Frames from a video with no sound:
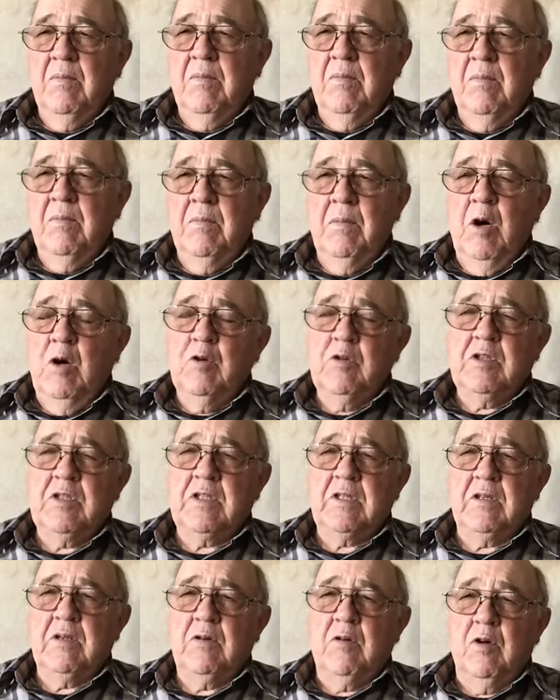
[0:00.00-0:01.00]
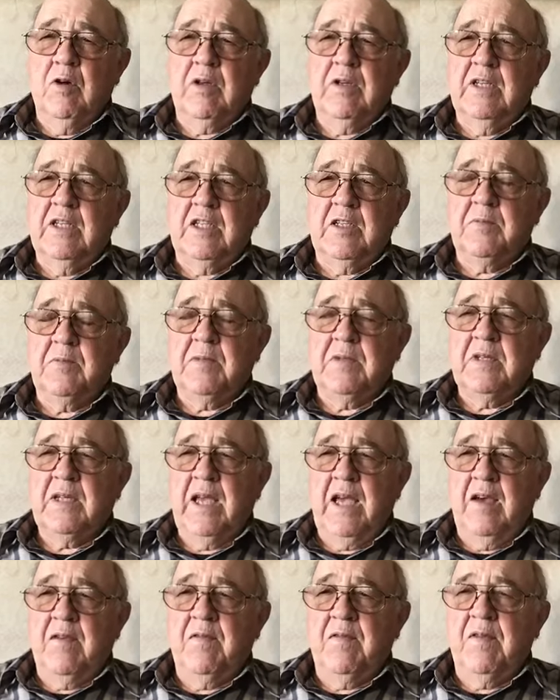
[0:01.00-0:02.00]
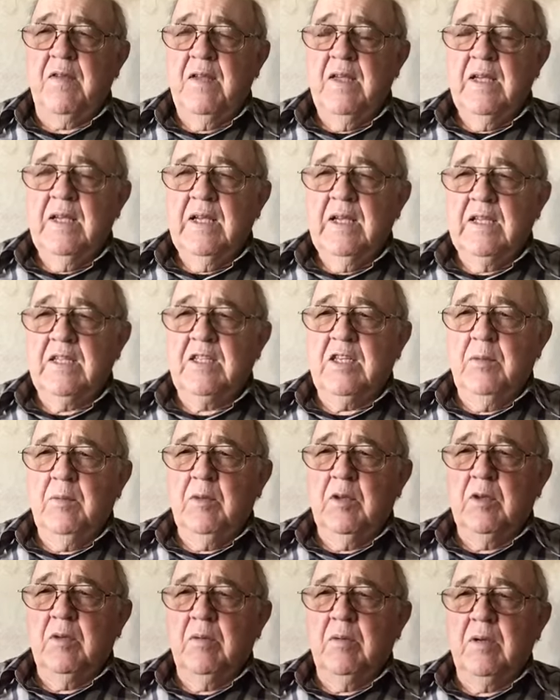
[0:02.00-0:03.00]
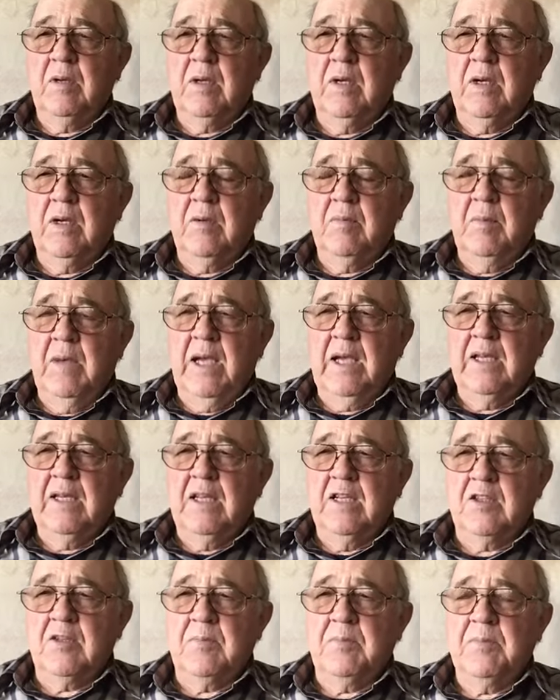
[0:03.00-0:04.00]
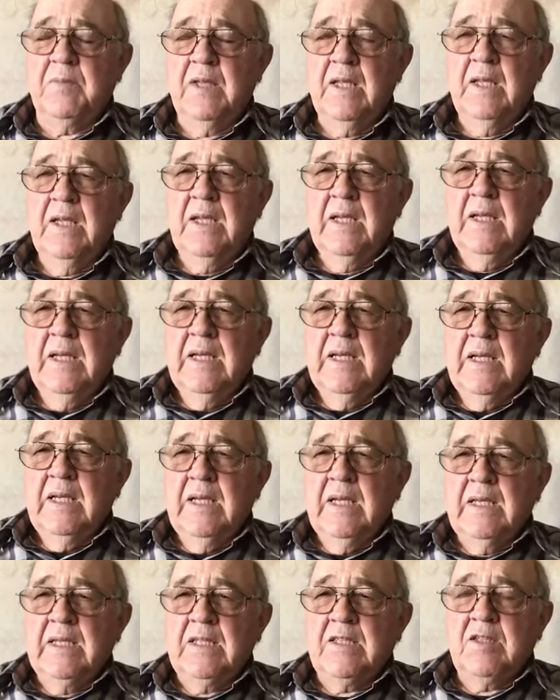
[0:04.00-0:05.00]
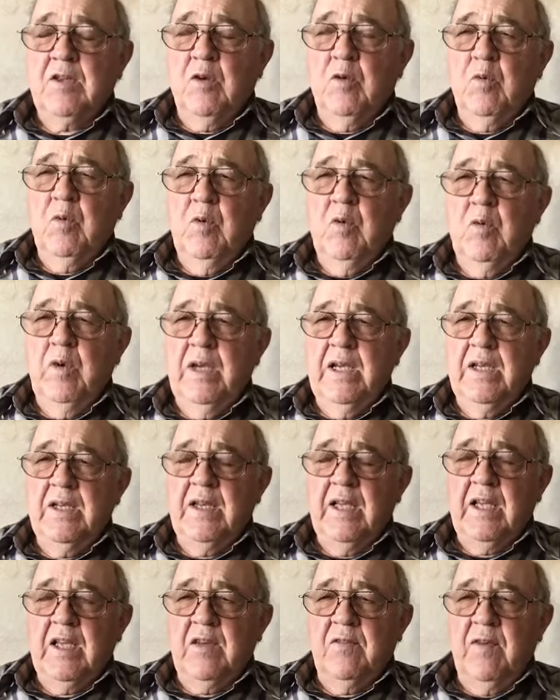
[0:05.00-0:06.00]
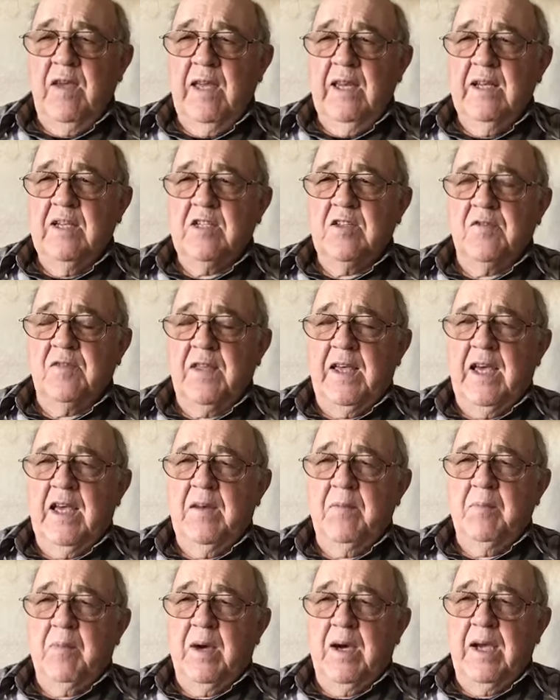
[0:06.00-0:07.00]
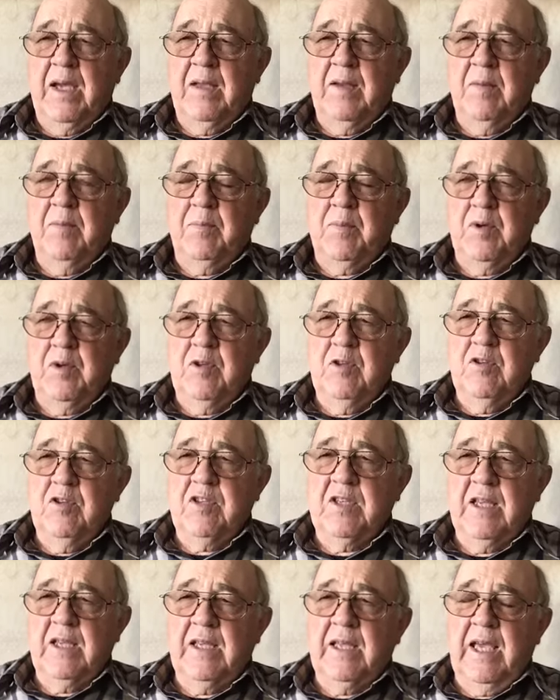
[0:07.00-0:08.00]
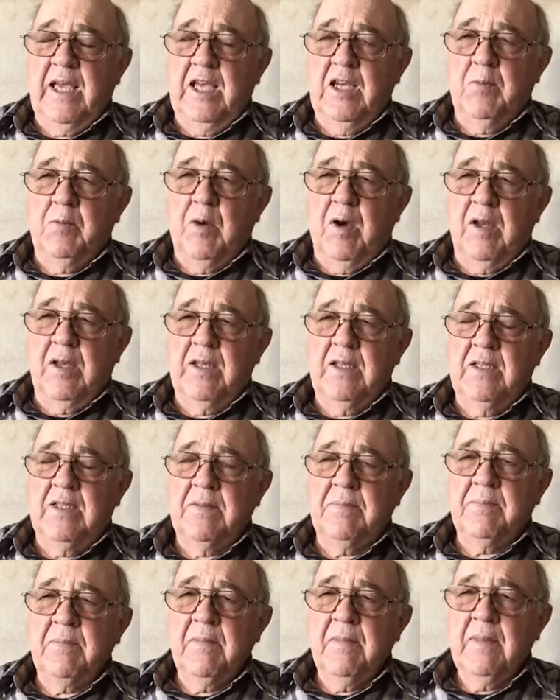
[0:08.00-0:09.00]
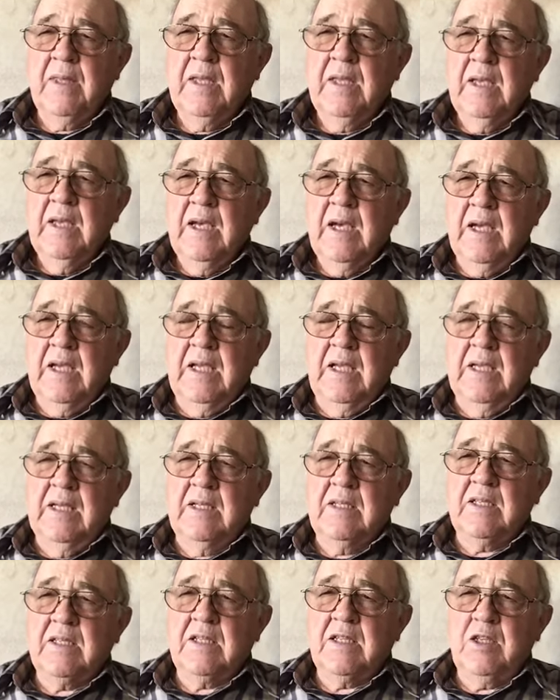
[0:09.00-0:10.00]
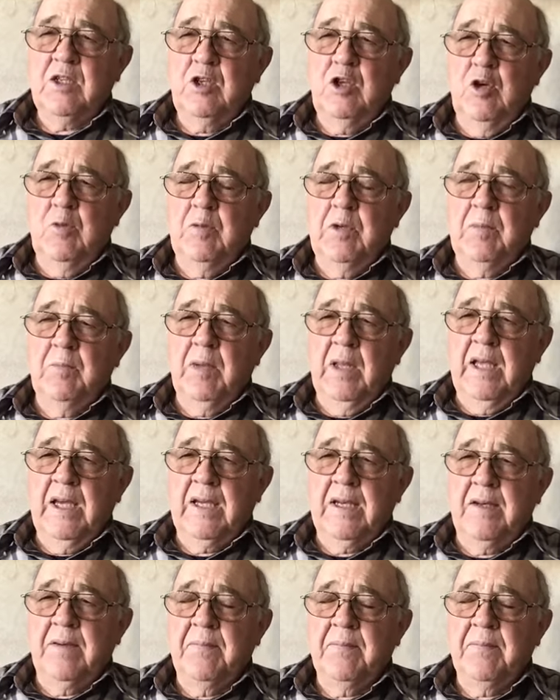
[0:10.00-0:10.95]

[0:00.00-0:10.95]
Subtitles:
Most organisms have a similar mechanism. So we can take advantage of that by producing antibodies against human blood.